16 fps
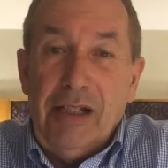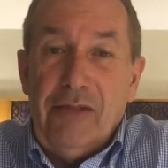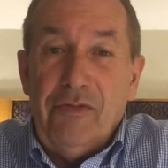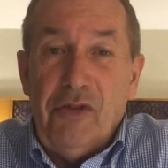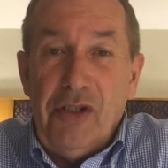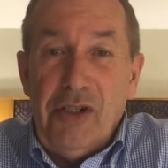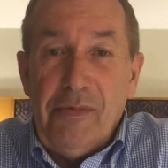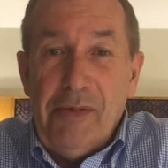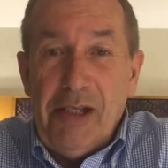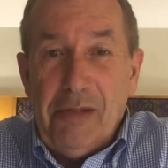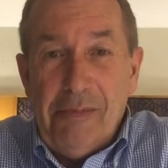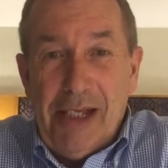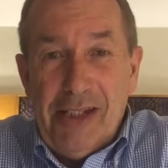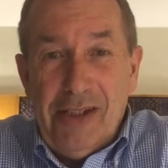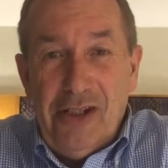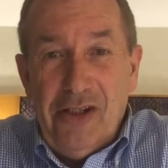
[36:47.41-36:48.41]
voicemail
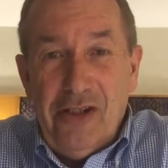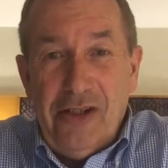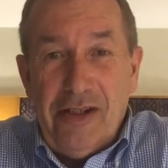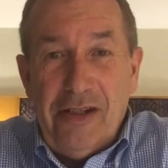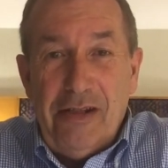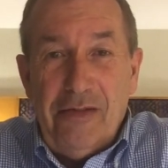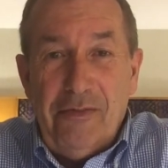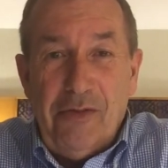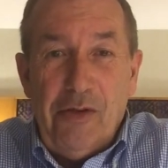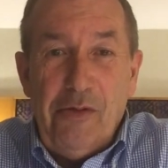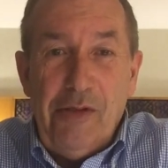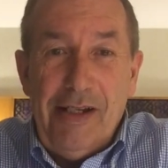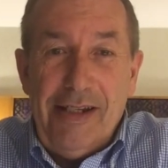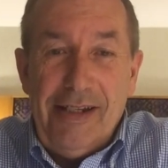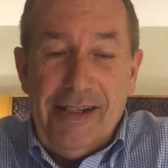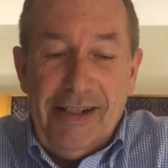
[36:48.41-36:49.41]
messages on the
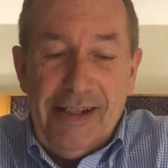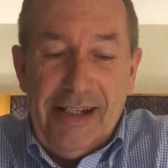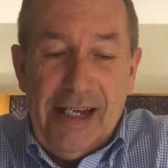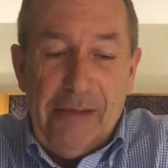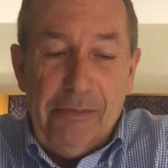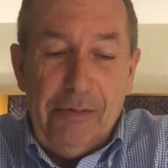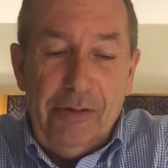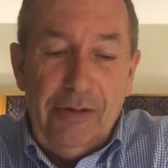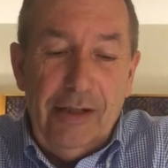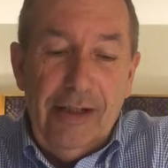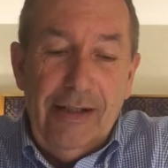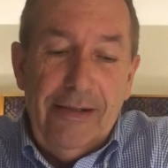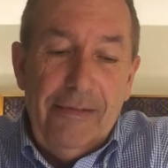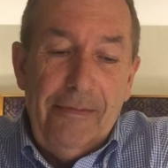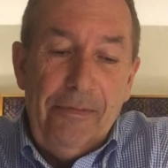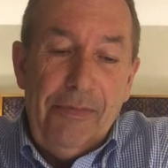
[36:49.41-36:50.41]
phone as an example?
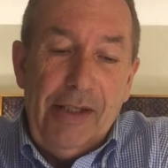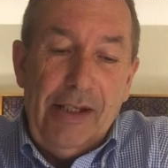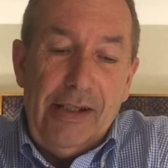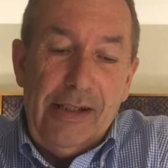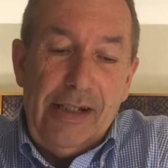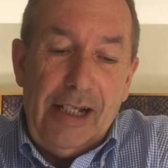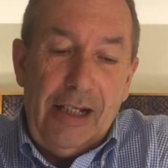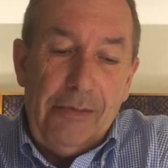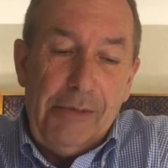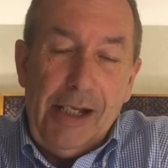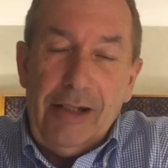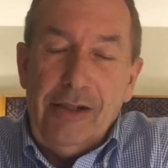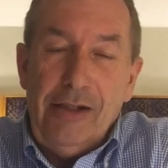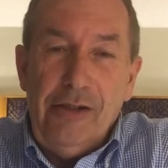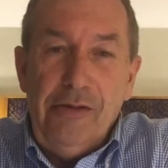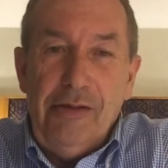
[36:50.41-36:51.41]
You can tell them how
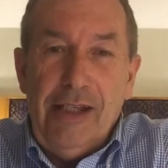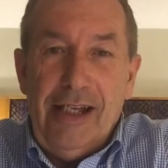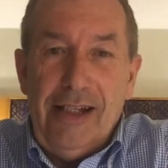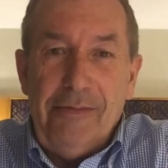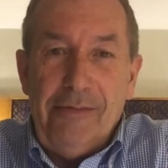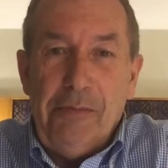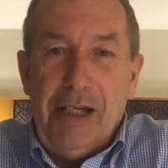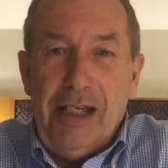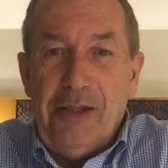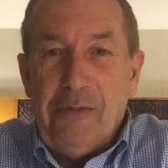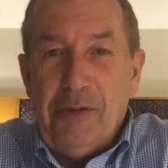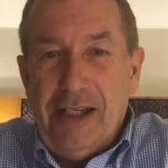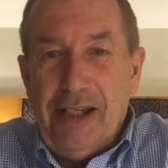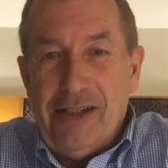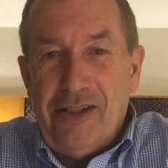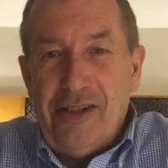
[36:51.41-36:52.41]
to do that. By the
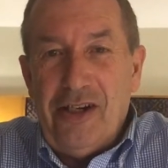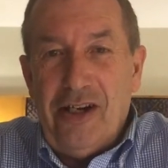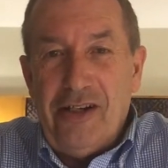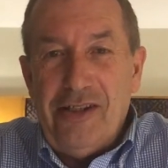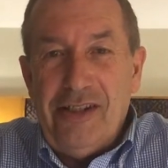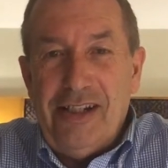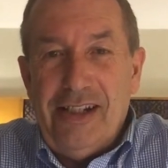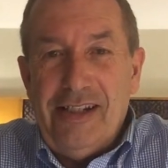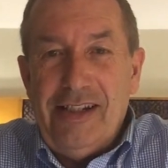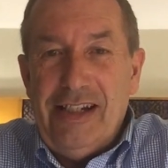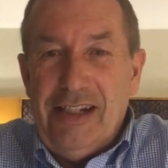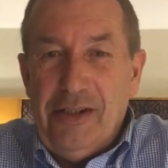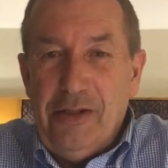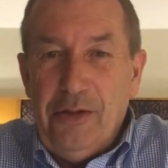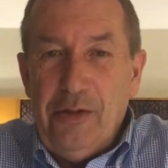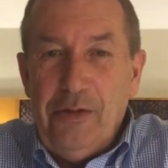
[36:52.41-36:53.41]
way, it's
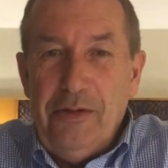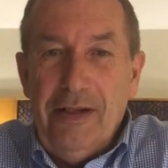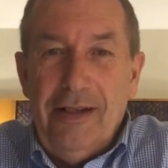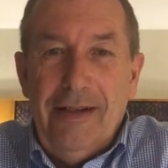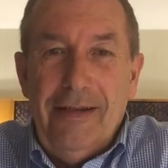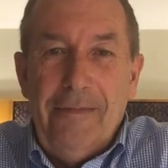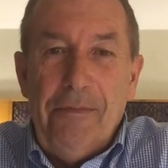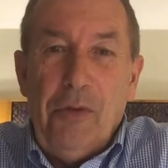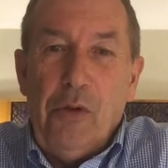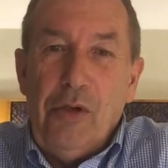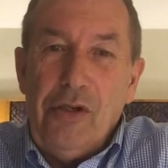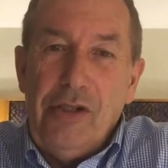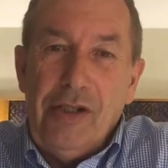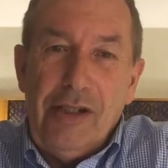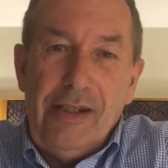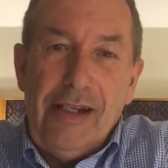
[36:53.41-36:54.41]
*62,
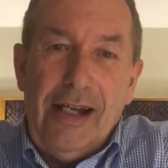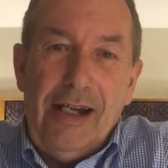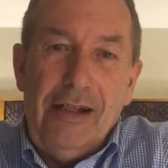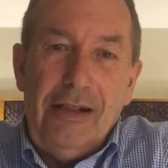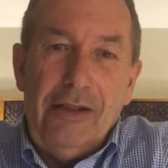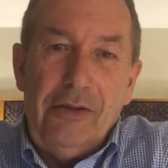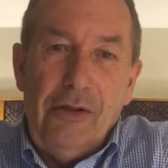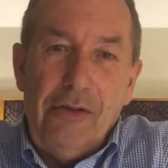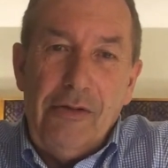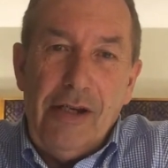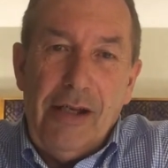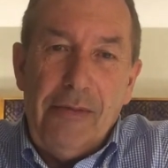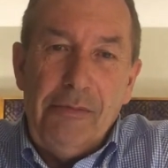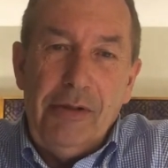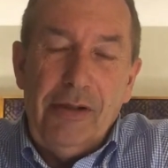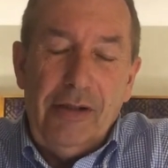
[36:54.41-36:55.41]
or just dial their own
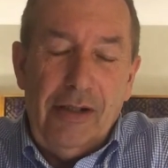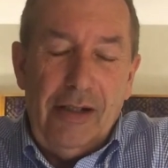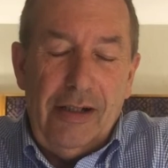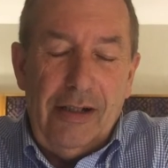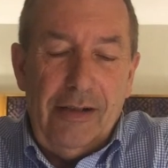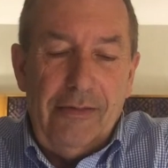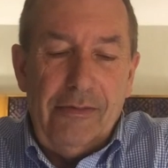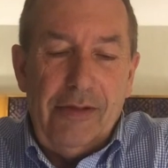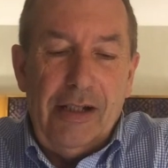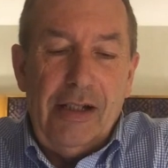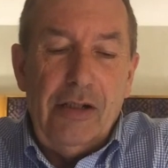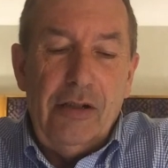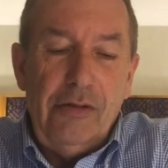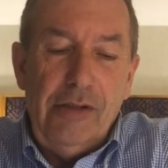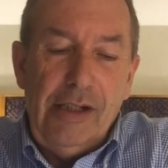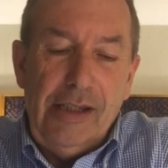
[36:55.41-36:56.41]
number,
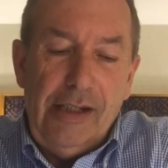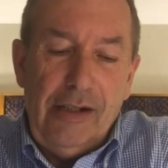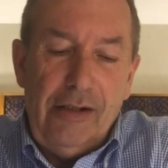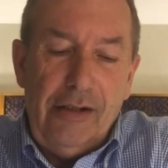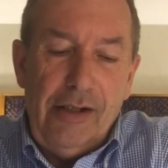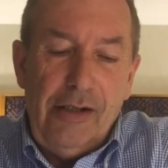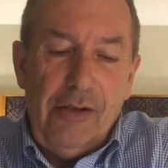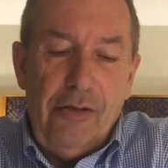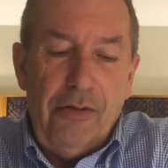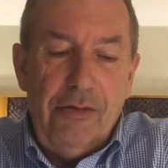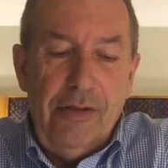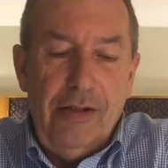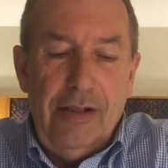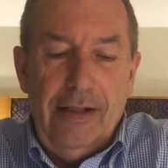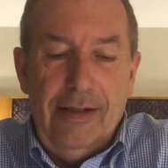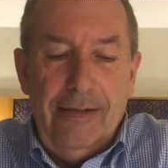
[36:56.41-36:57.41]
including the area
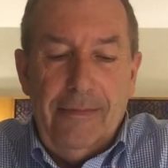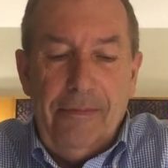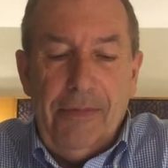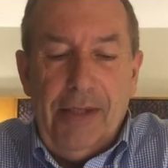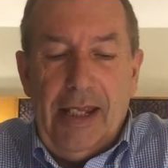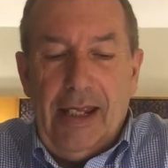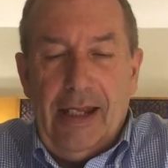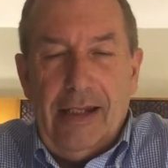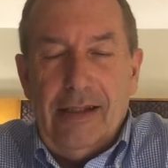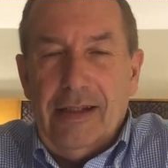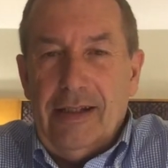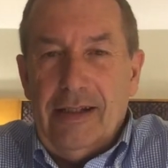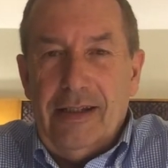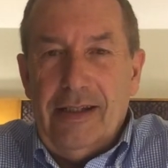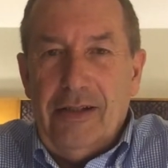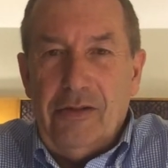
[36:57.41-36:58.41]
code, and
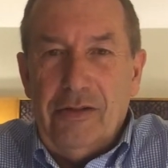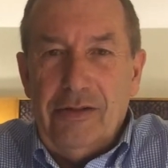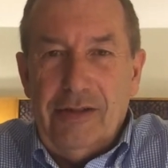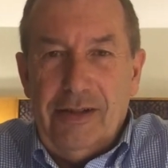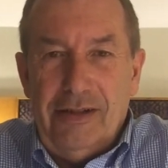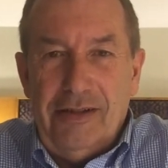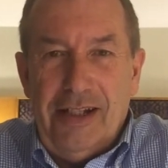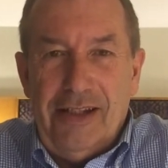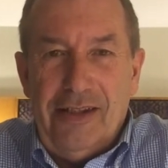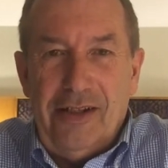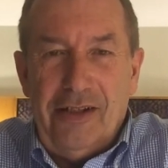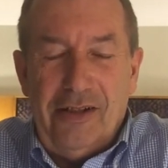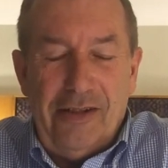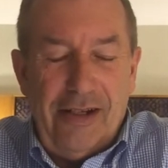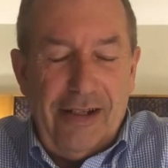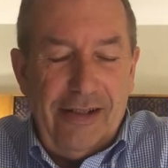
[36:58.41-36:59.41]
they'll get
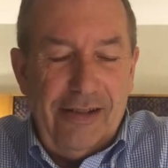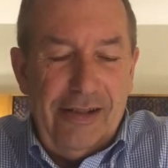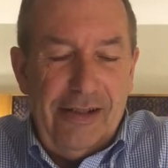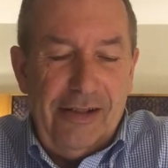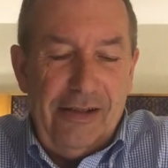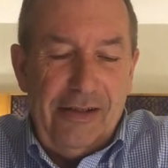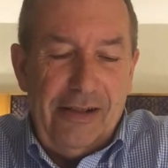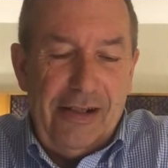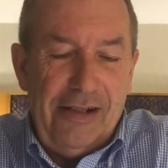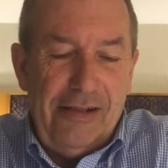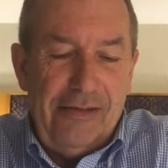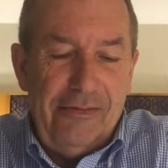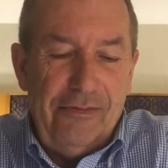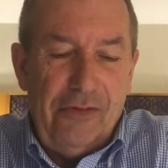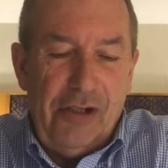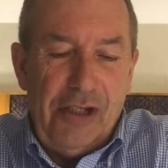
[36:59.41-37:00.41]
their
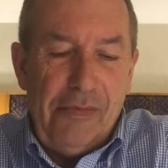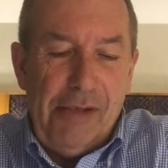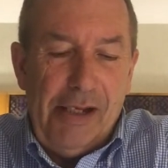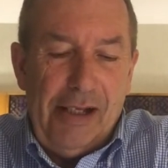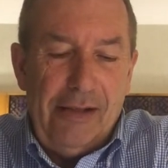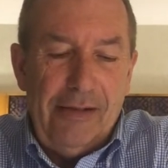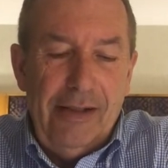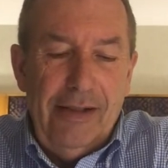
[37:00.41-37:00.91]
voicemail.